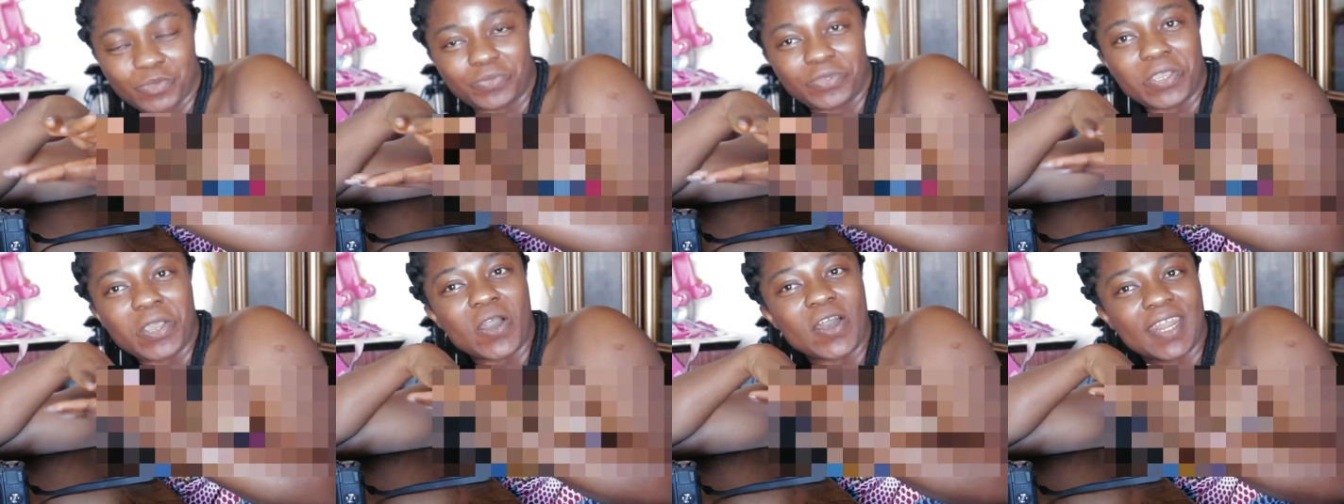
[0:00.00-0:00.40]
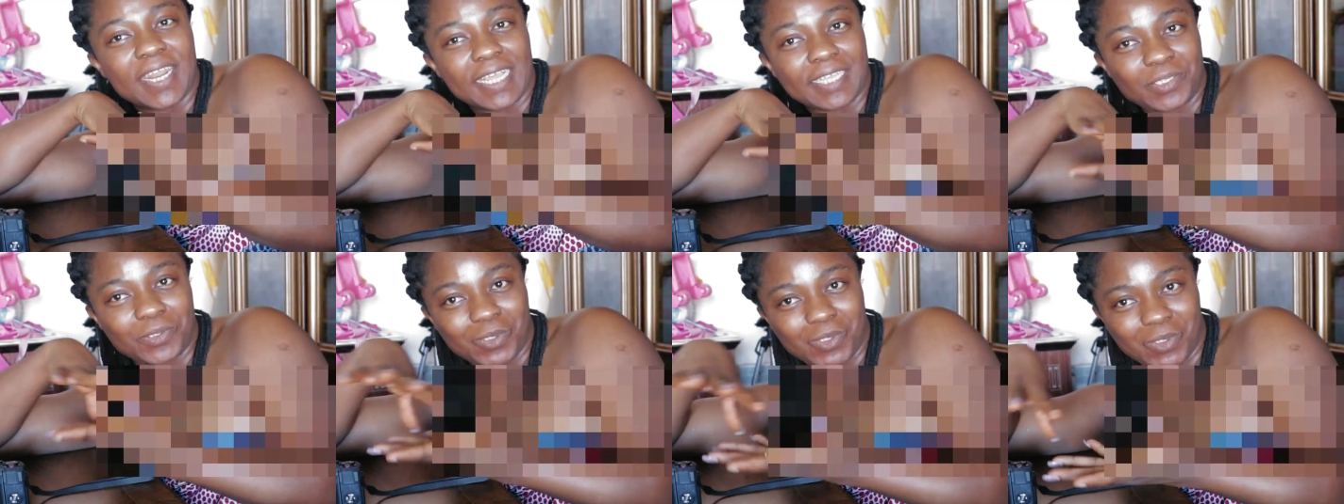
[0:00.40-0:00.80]
to be
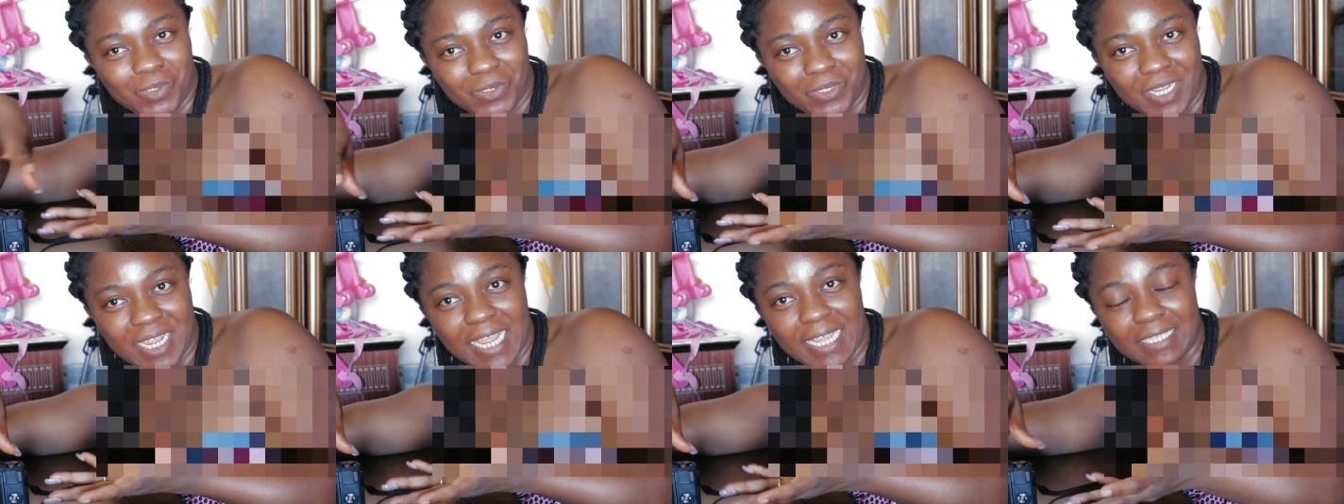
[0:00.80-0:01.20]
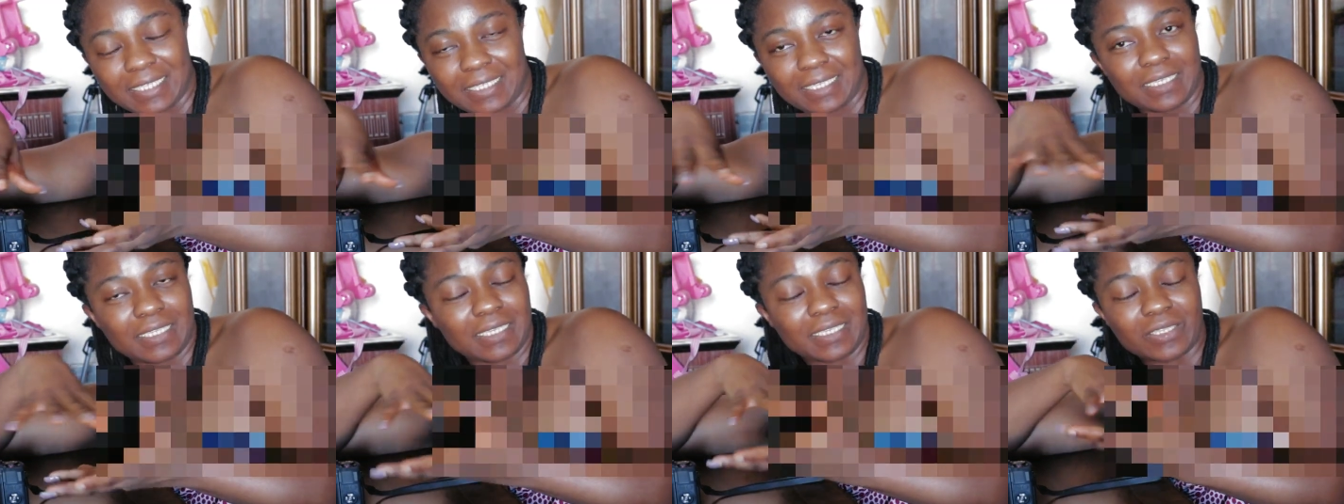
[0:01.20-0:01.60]
honest with you guys,
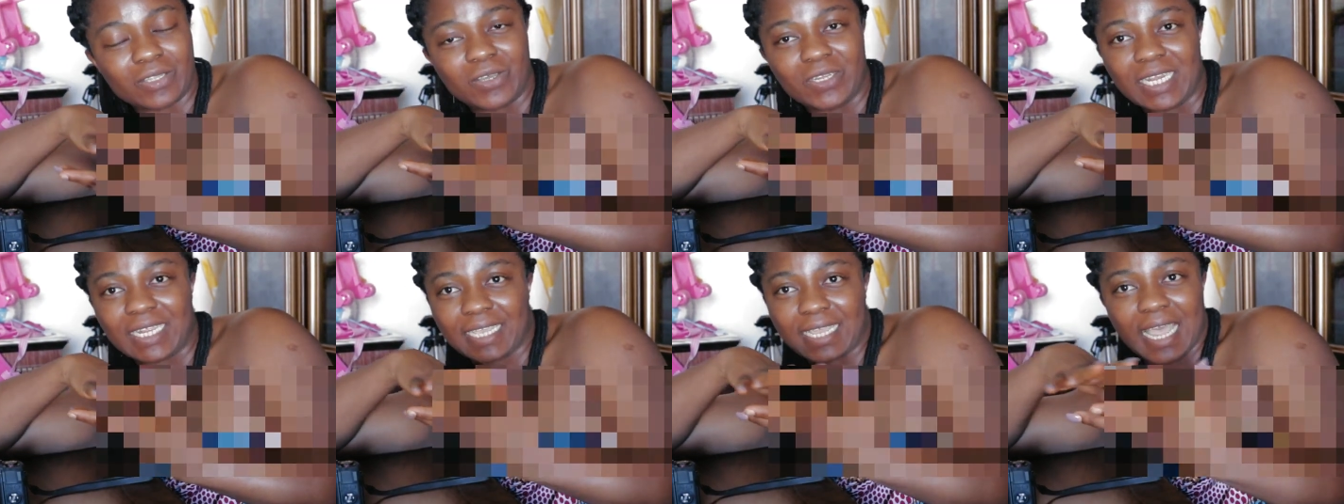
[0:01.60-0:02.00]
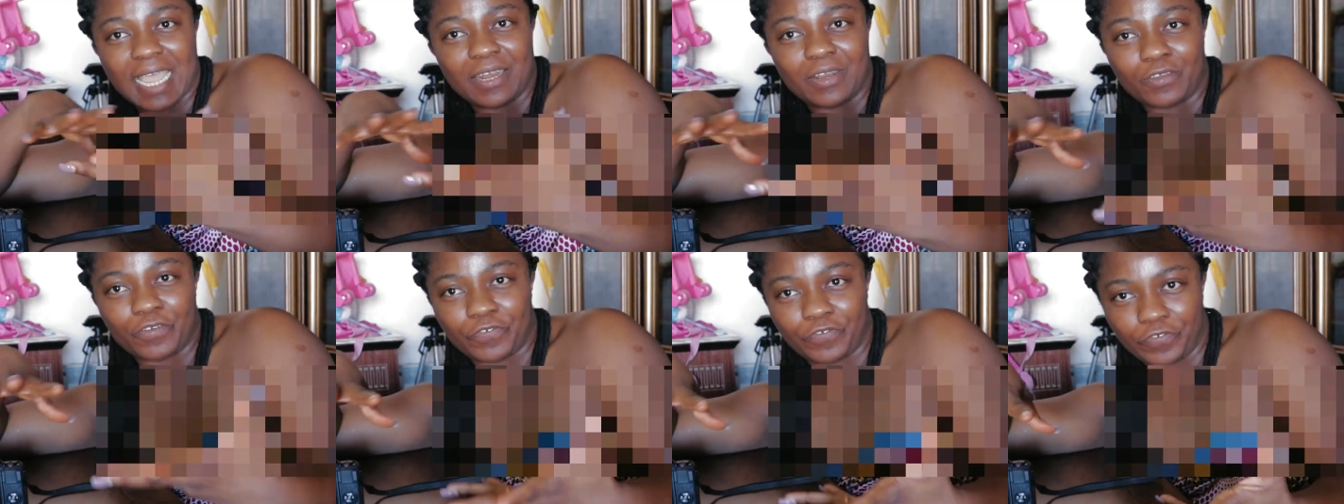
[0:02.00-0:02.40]
this is not the
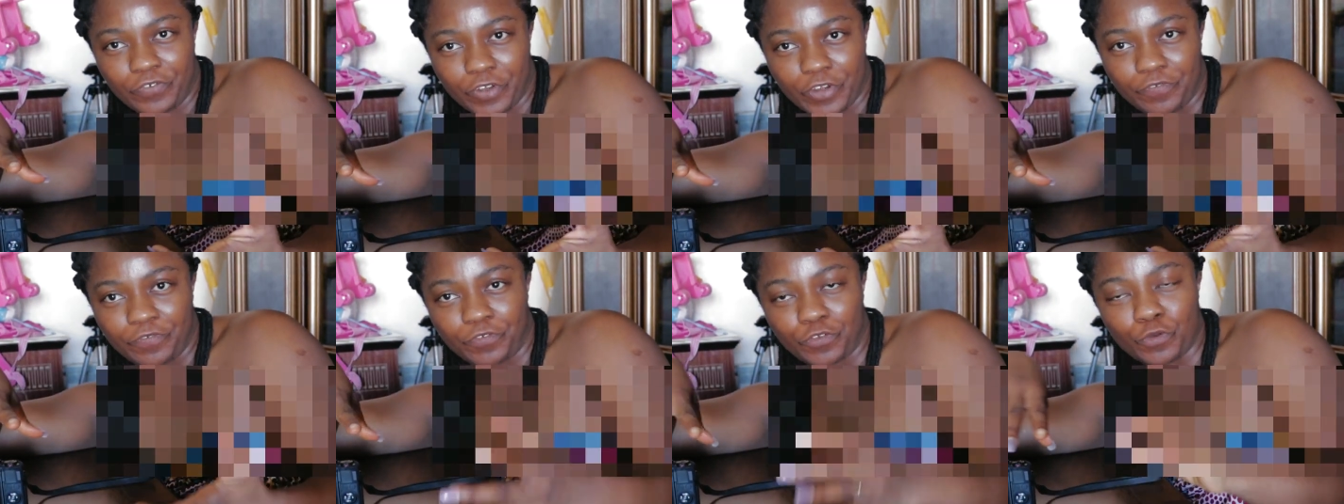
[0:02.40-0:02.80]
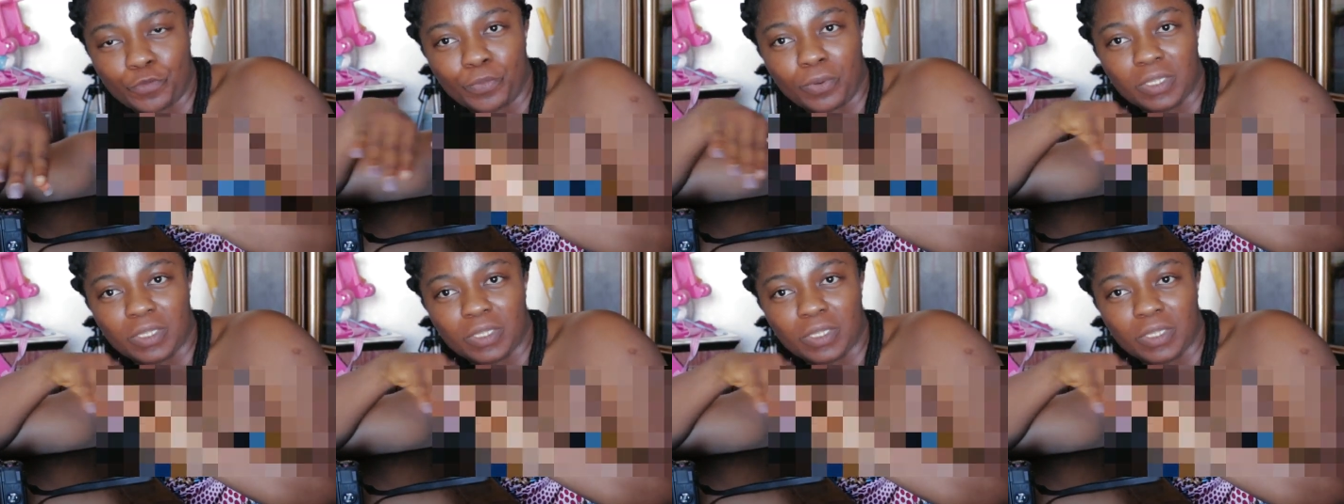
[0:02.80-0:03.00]
kind of review,